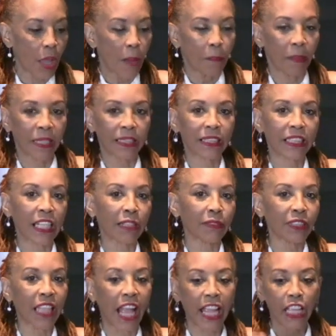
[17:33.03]
But it seems
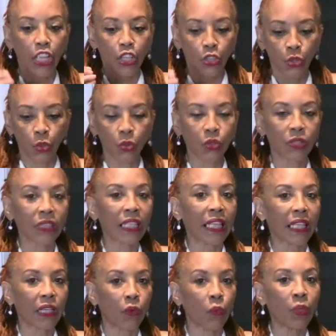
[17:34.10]
like you
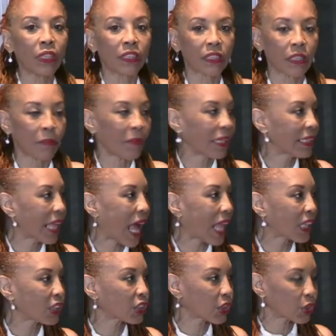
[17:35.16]
seek wisdom and
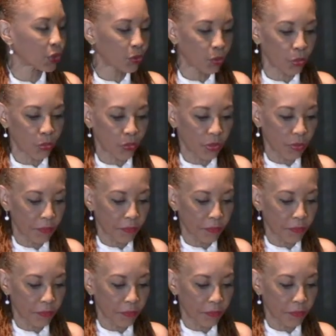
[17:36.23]
knowledge and truth.